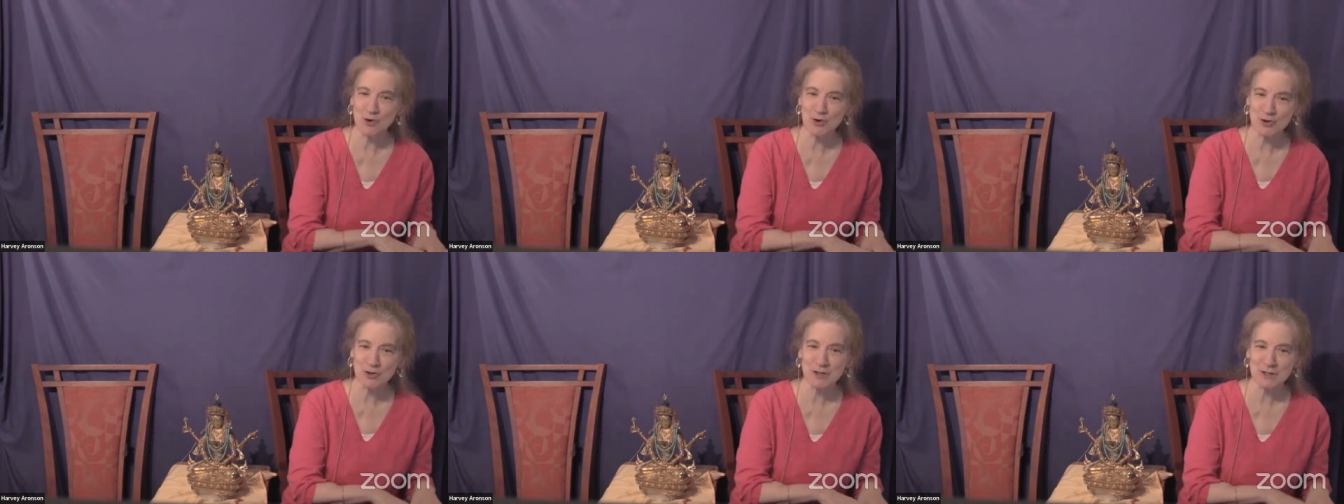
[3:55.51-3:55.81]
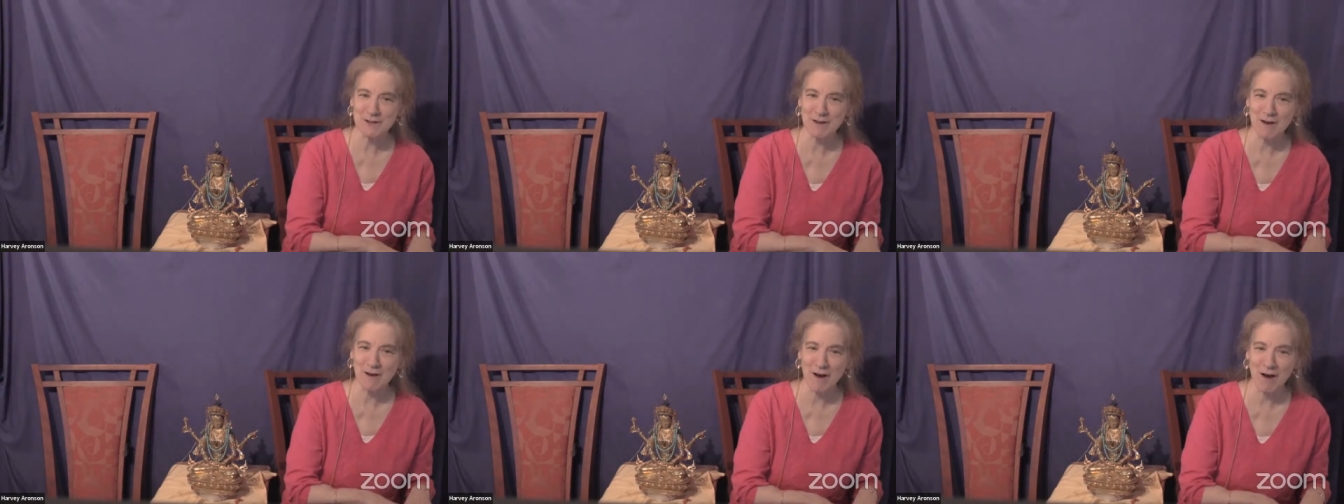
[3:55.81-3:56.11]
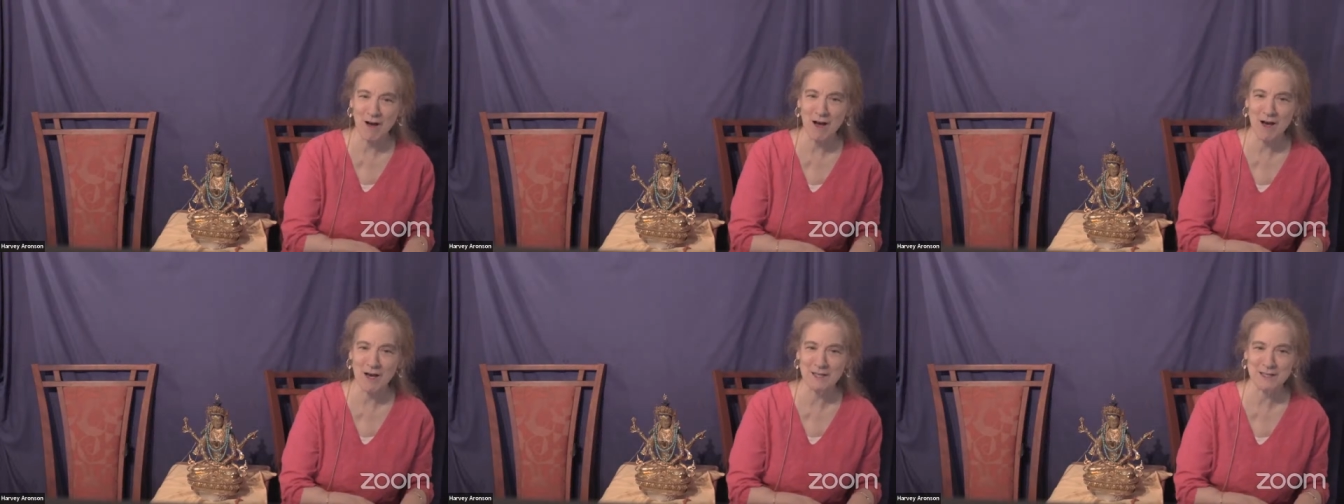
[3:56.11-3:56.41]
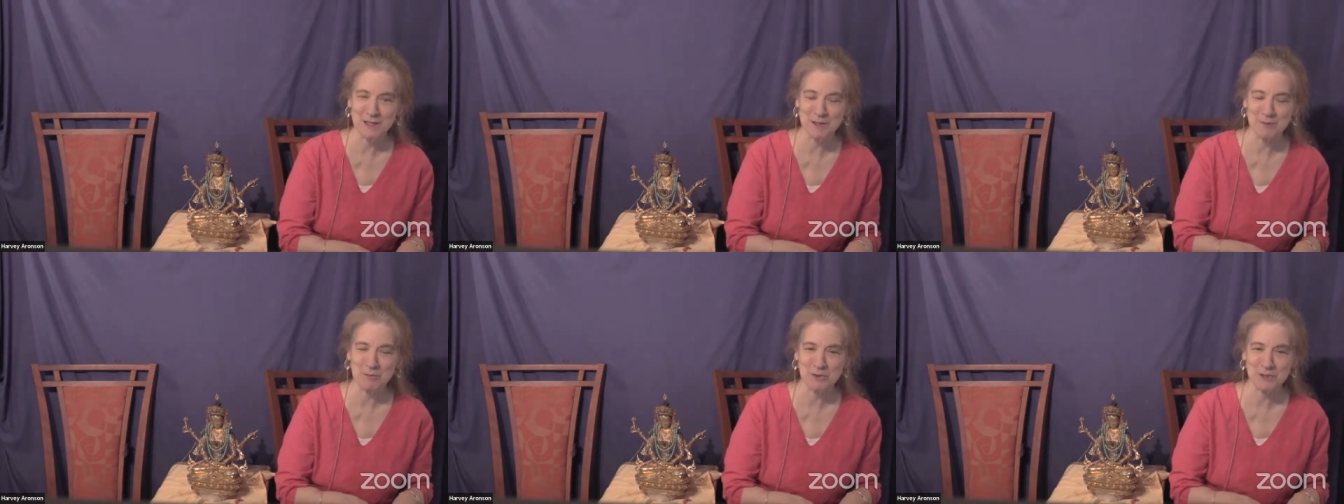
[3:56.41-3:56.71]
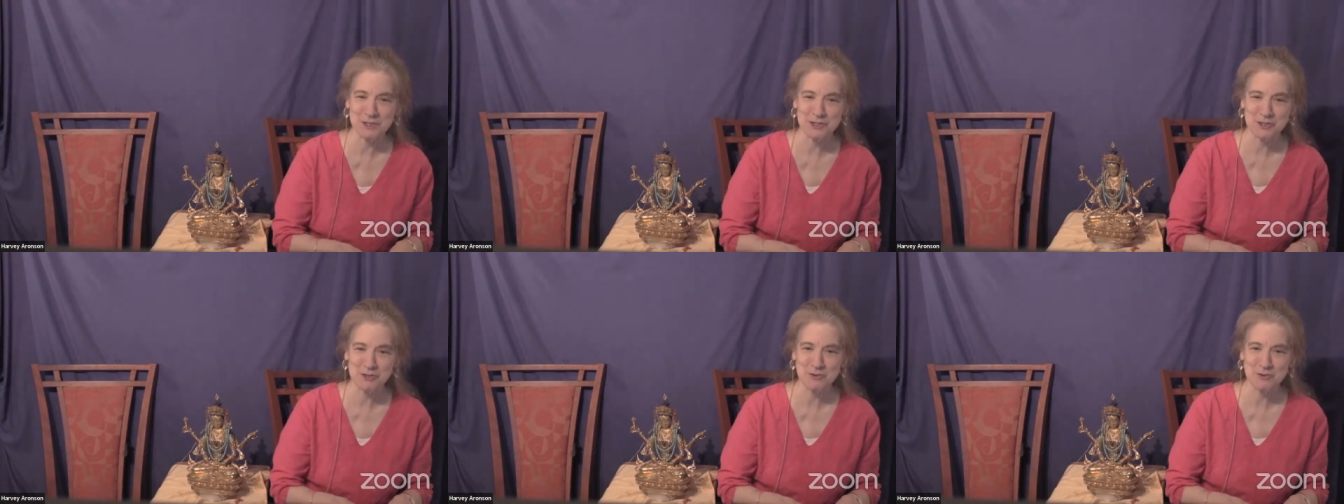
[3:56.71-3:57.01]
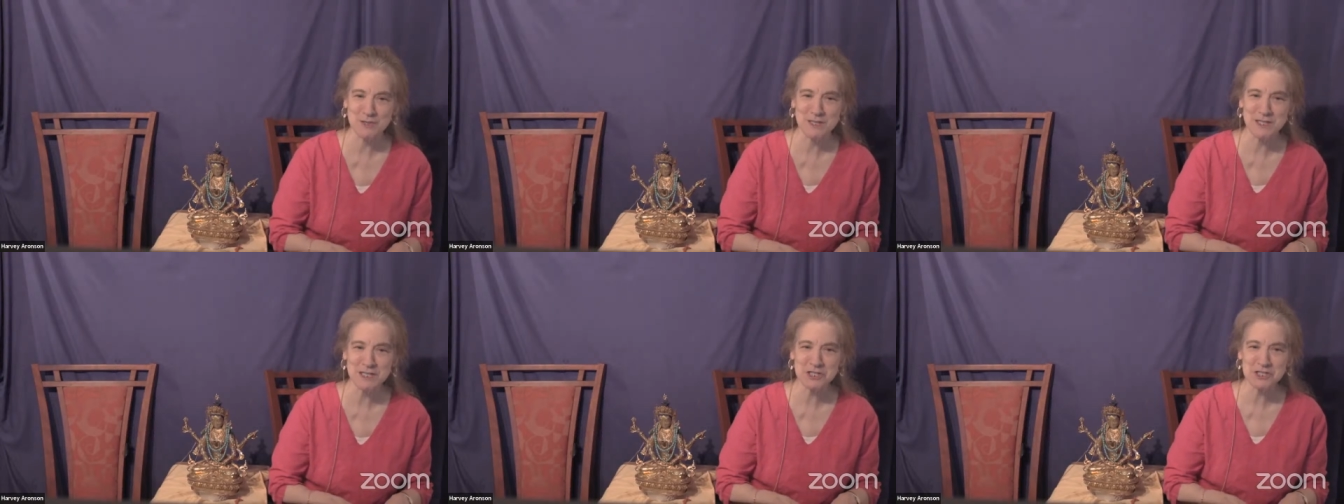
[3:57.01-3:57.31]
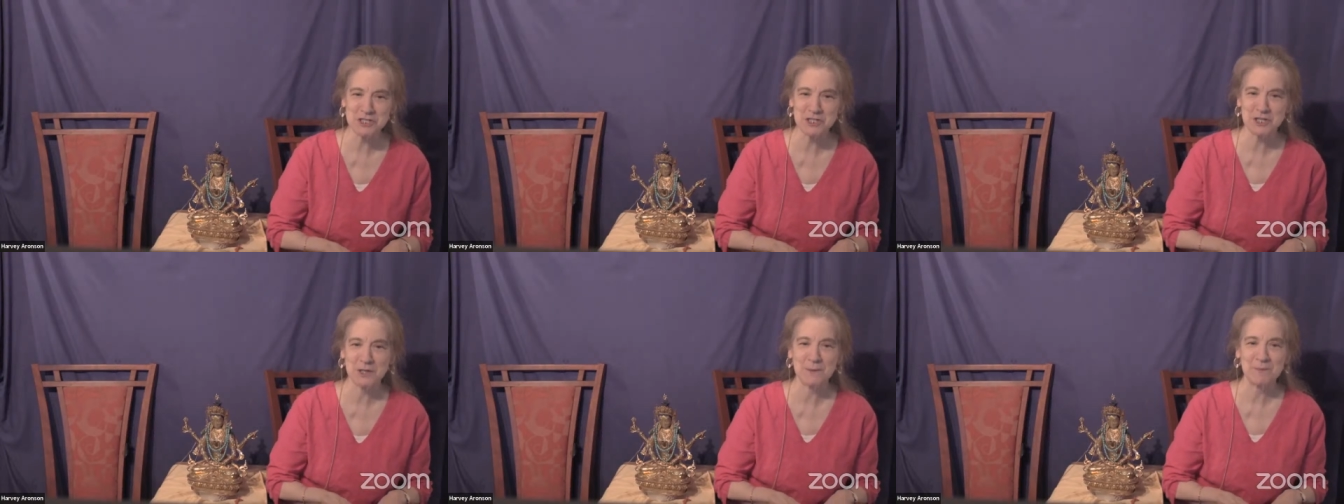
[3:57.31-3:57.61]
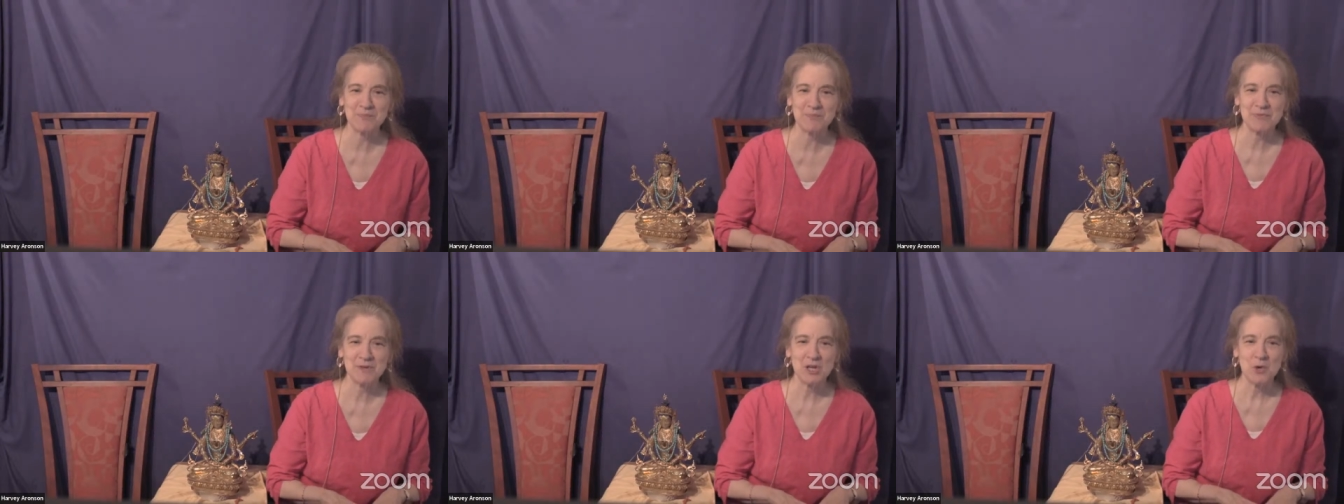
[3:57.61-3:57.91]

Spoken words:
early on in the Buddhist tradition,